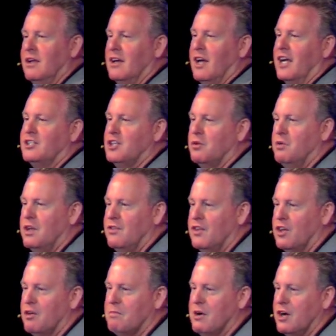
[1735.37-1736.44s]
I'd say, what do you
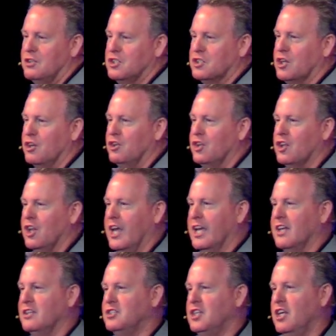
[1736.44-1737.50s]
think your marriage is going to look like
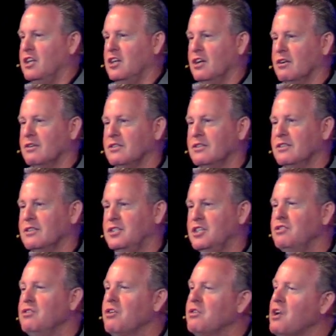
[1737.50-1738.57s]
in 10 years? Do you
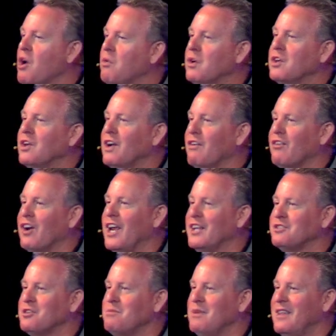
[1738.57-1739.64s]
know no one could ever
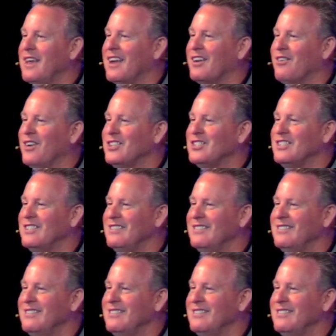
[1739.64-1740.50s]
answer me that question?